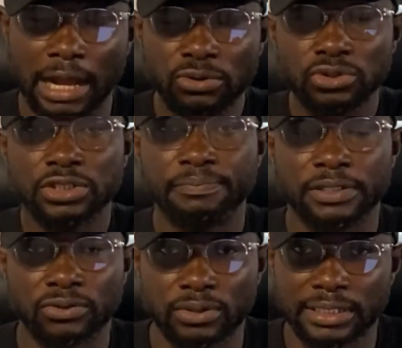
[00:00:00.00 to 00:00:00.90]
I will use
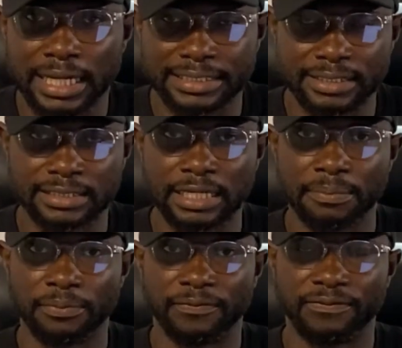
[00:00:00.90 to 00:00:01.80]
Bitcoin as a
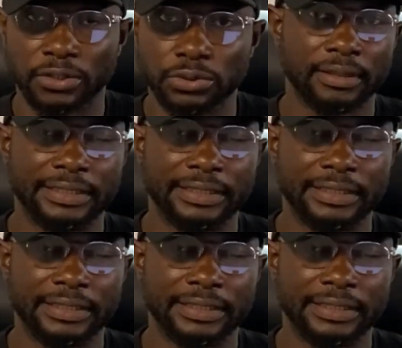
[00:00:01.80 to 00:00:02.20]
sample for you.